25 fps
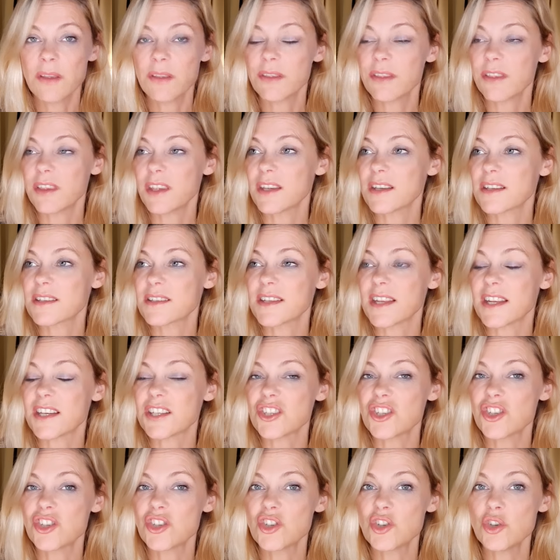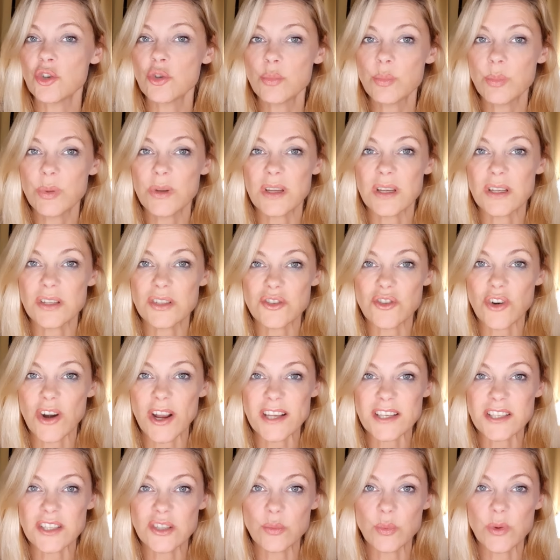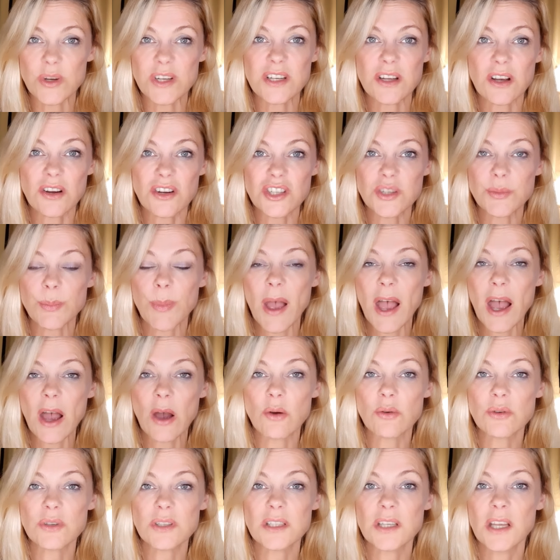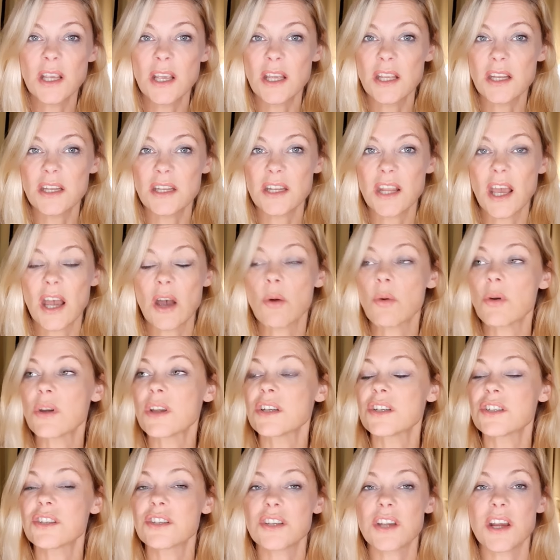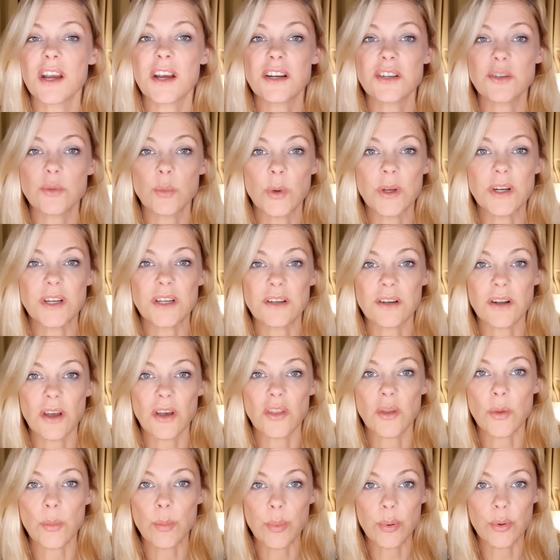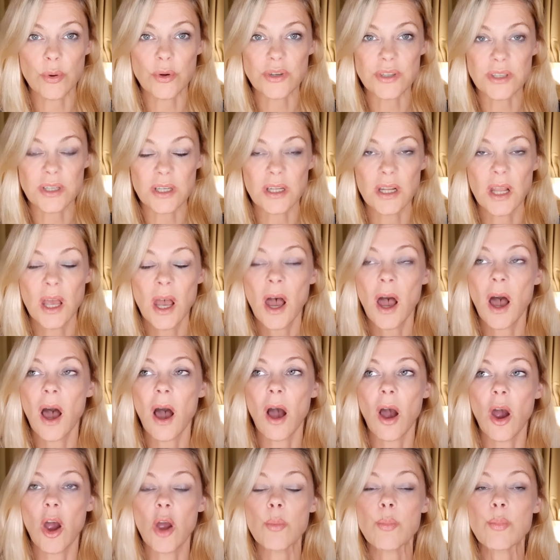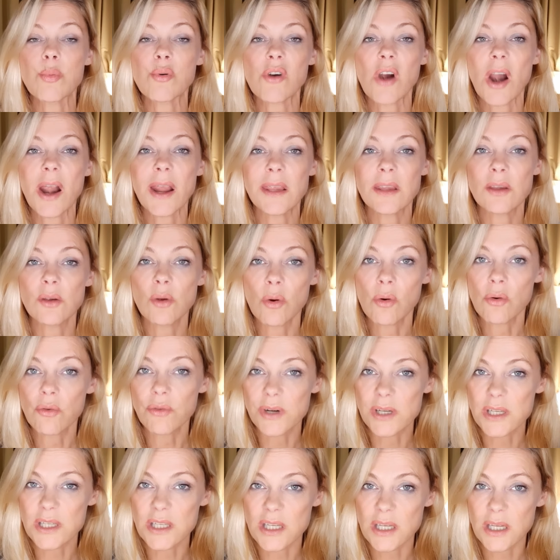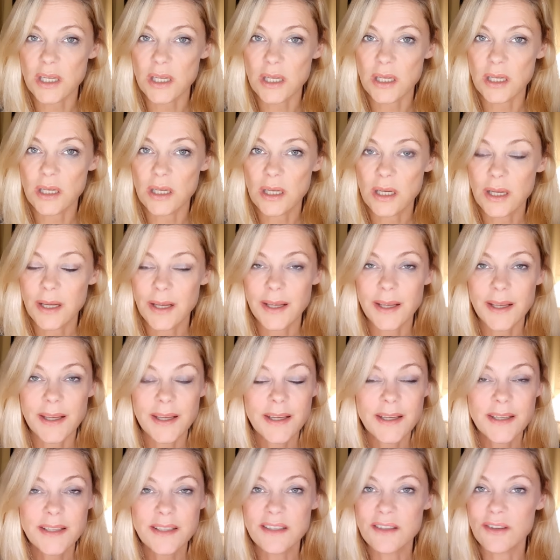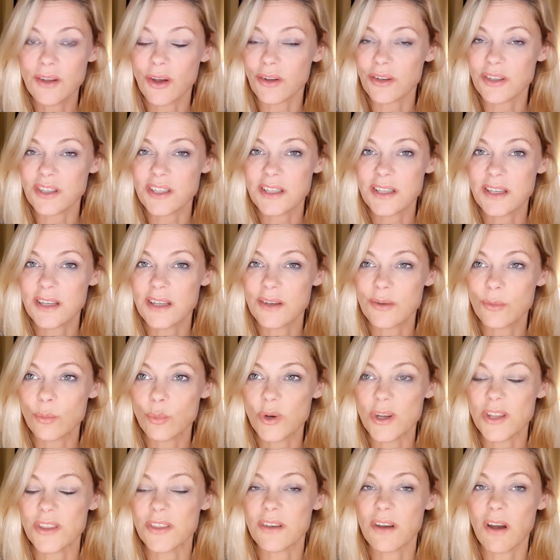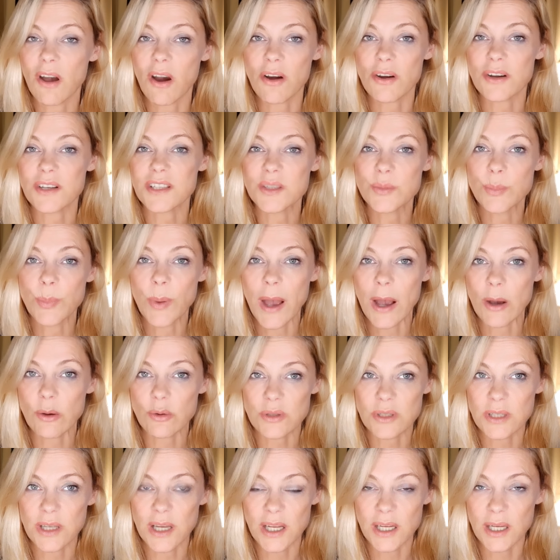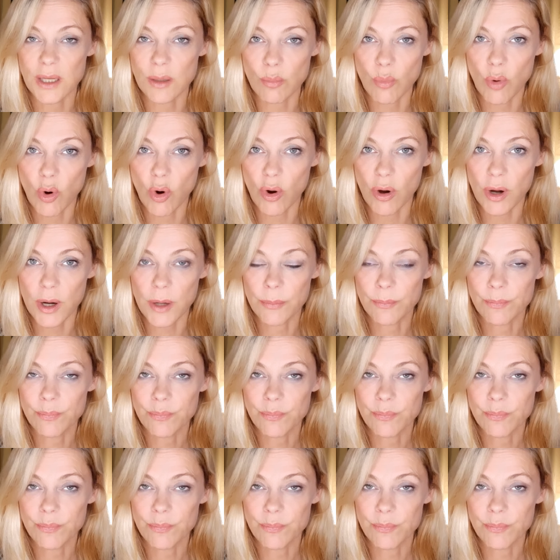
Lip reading: Things that should be addressed with our spouse now is shared with another person. Our priority is not with our spouse anymore.